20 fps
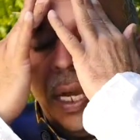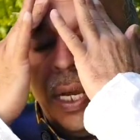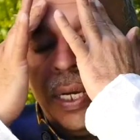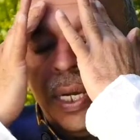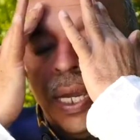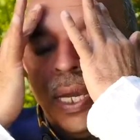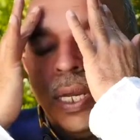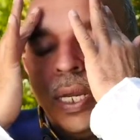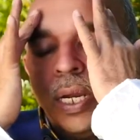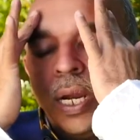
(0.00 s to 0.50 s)

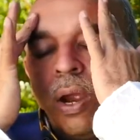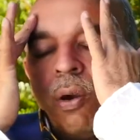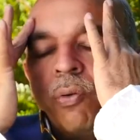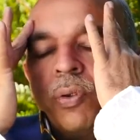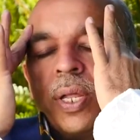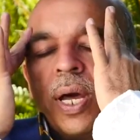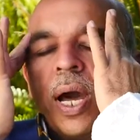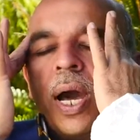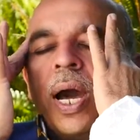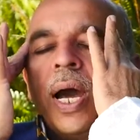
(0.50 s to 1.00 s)

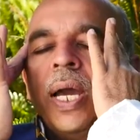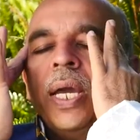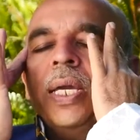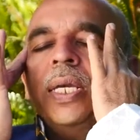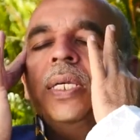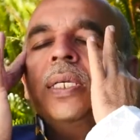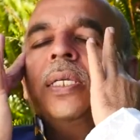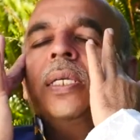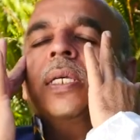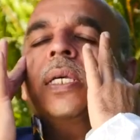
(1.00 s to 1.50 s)
around the
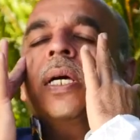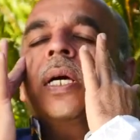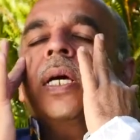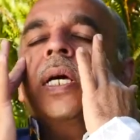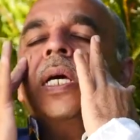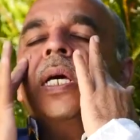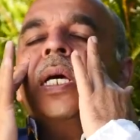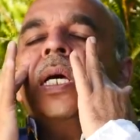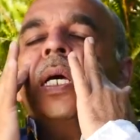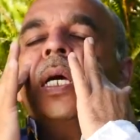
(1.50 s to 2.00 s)
eyes,
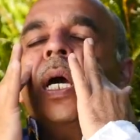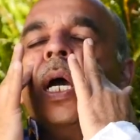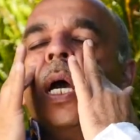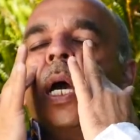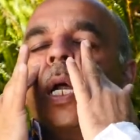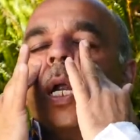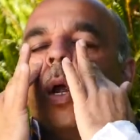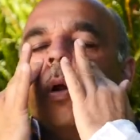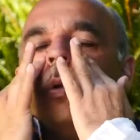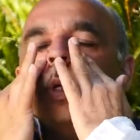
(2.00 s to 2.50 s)

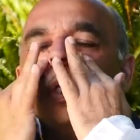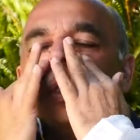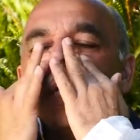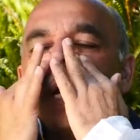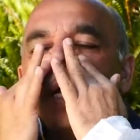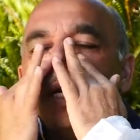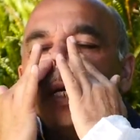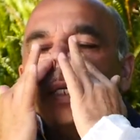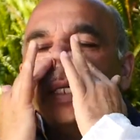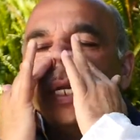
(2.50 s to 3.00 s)
around the
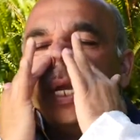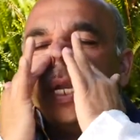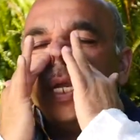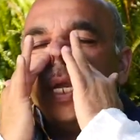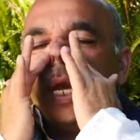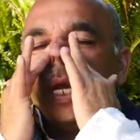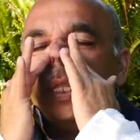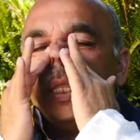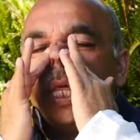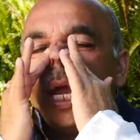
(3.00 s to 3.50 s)
sinus
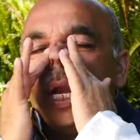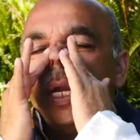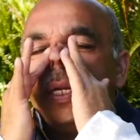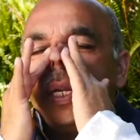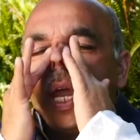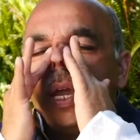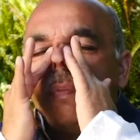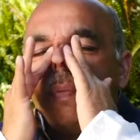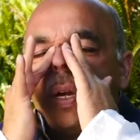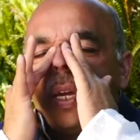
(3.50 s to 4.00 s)
area, 3rd
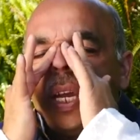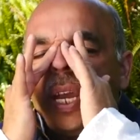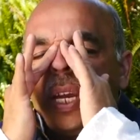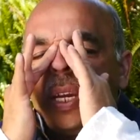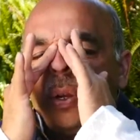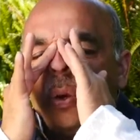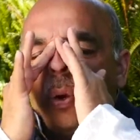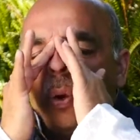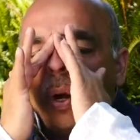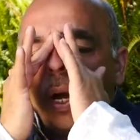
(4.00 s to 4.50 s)
time
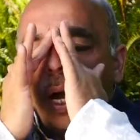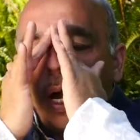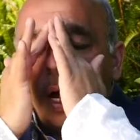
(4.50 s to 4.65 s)
again go